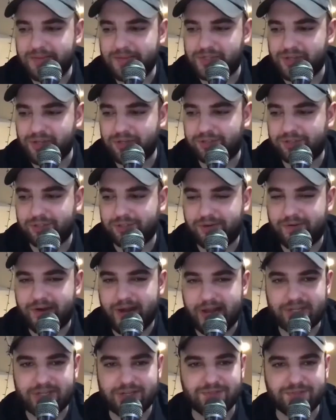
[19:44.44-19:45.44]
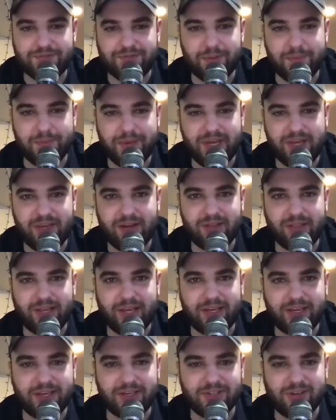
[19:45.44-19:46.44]
social interactions for me are
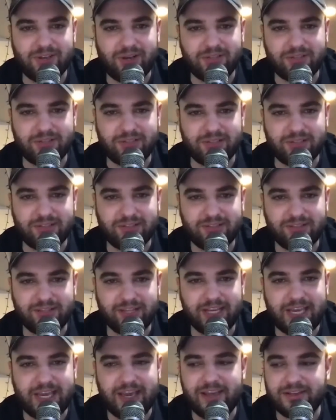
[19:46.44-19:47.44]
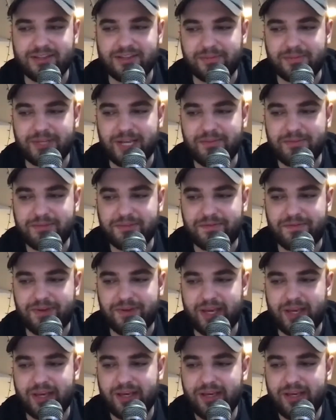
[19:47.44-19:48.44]
like exhausting. Like sometimes if
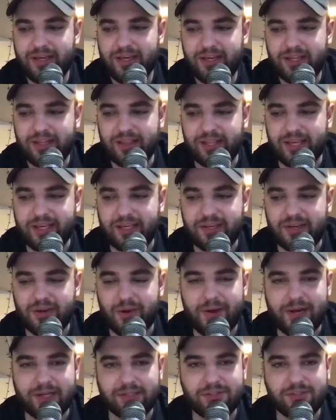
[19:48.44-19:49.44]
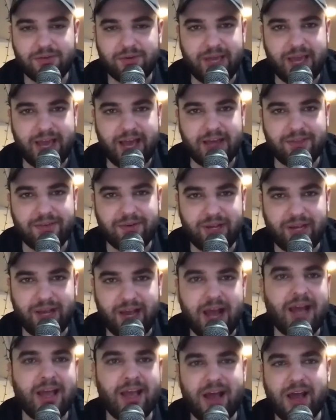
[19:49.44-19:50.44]
I like go out to a gathering,
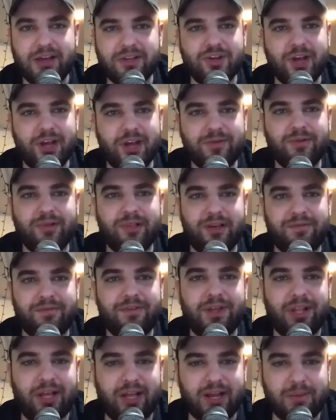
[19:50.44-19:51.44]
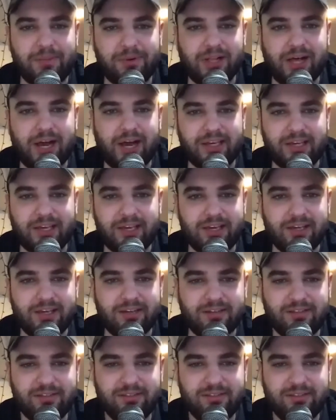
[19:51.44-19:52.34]
I genuinely feel like I'm clocking in.